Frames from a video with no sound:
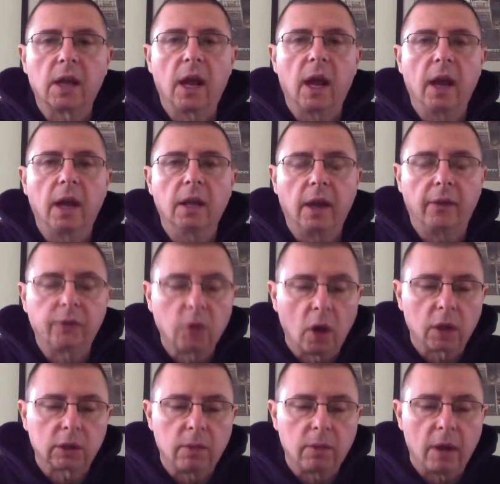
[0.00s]
And I've
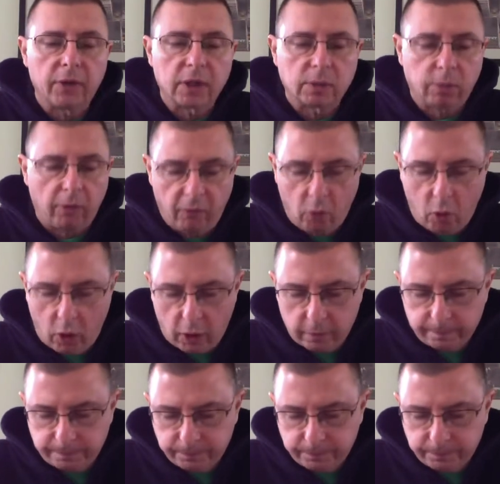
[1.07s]
talked about this before.